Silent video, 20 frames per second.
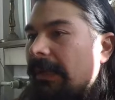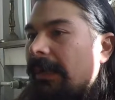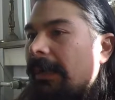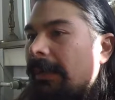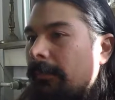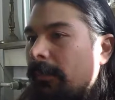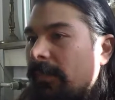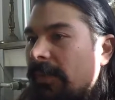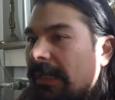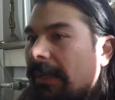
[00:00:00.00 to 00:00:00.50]

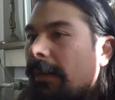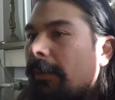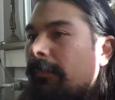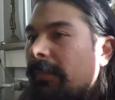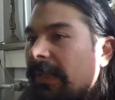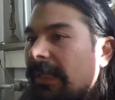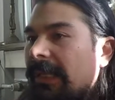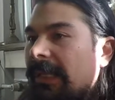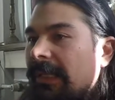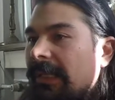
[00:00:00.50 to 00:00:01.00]

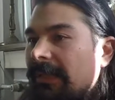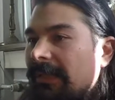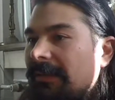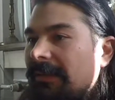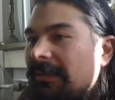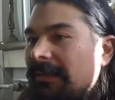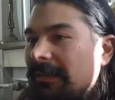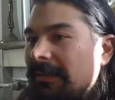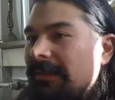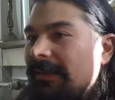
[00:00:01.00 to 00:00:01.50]
I'm
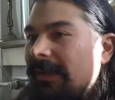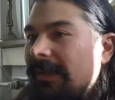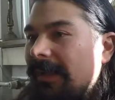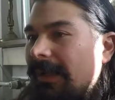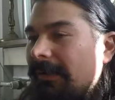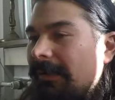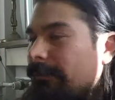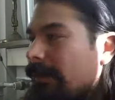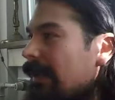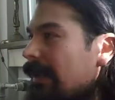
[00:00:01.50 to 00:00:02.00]
in
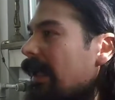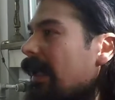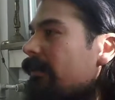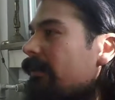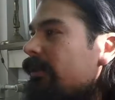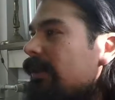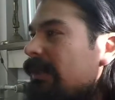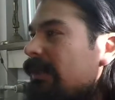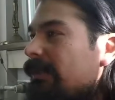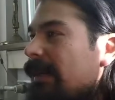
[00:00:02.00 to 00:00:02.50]

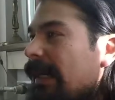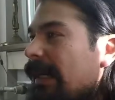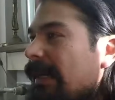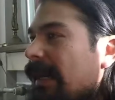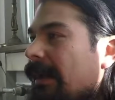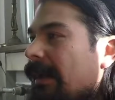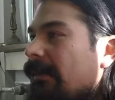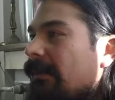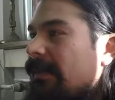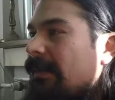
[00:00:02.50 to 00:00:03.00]
recovery right
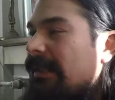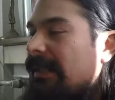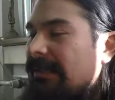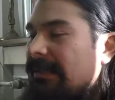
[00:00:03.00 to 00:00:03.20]
now.